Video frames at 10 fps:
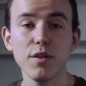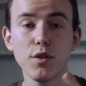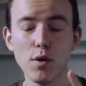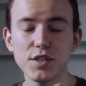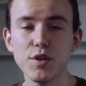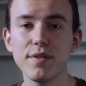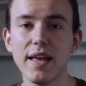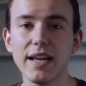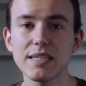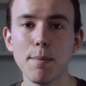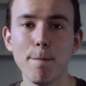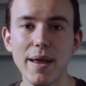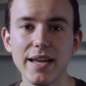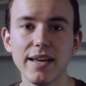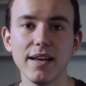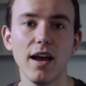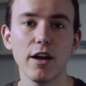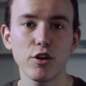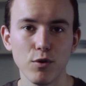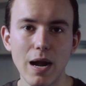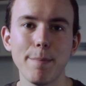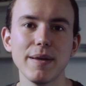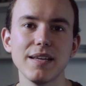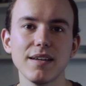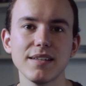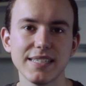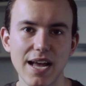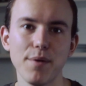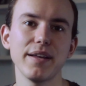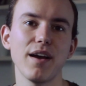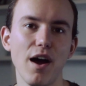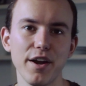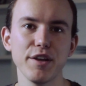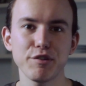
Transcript: those two things make it a crappy sounding audio